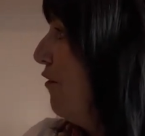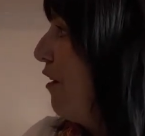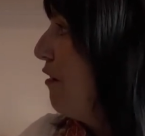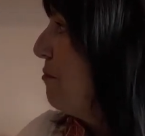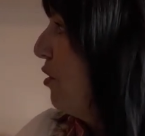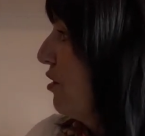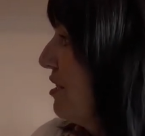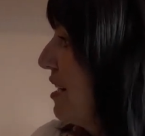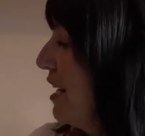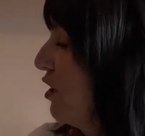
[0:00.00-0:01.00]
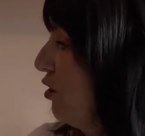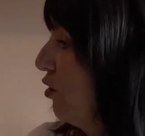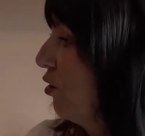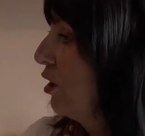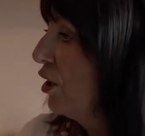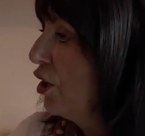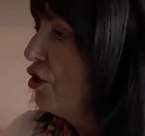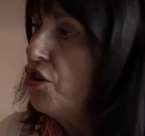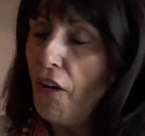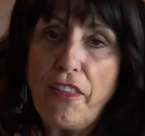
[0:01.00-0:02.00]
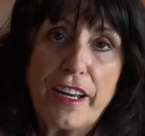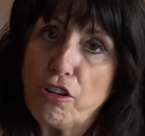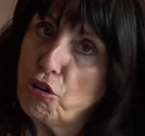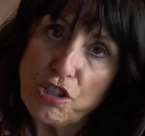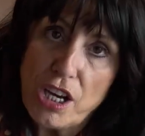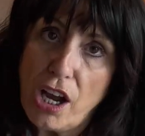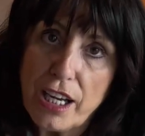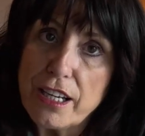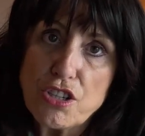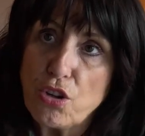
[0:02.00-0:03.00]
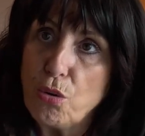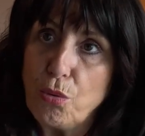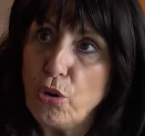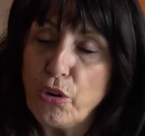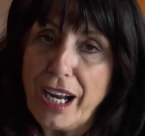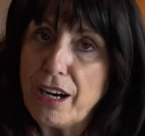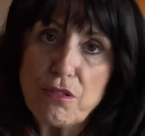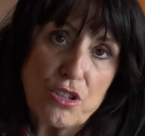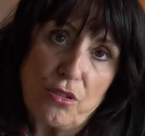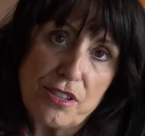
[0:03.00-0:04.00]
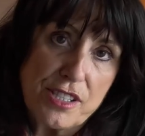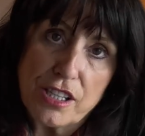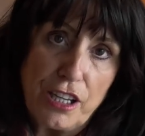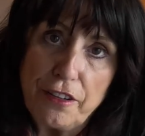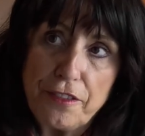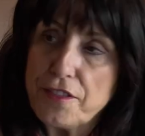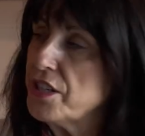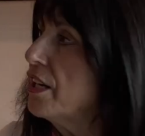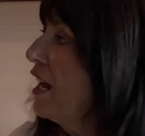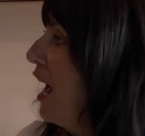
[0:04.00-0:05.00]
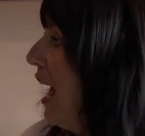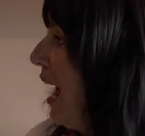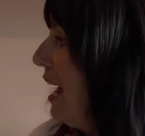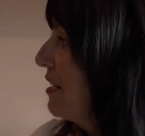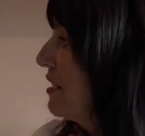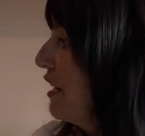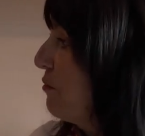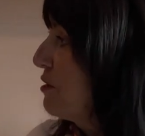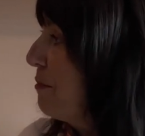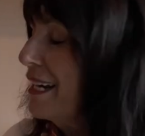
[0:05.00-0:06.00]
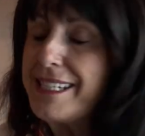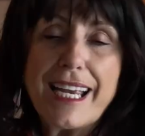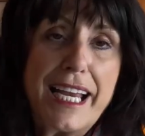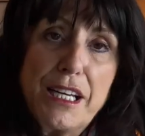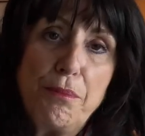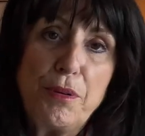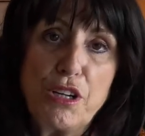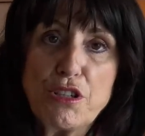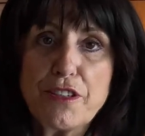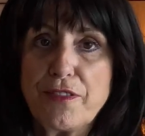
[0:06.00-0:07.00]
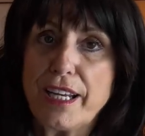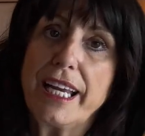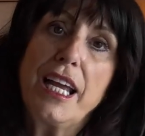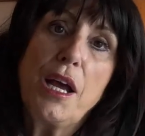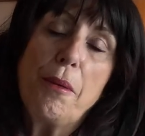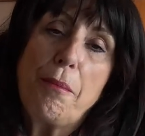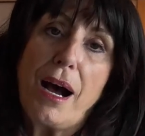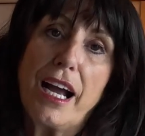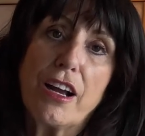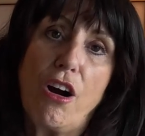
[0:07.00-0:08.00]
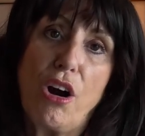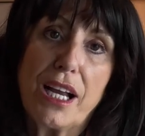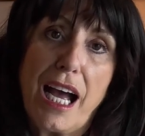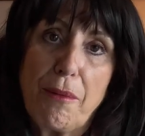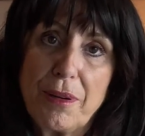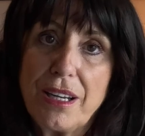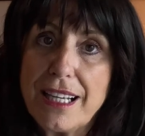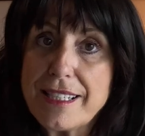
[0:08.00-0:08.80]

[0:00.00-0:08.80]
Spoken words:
Very modern decor. Nothing looked tired or worn out or scuffed, and it was maintained beautifully by our cabin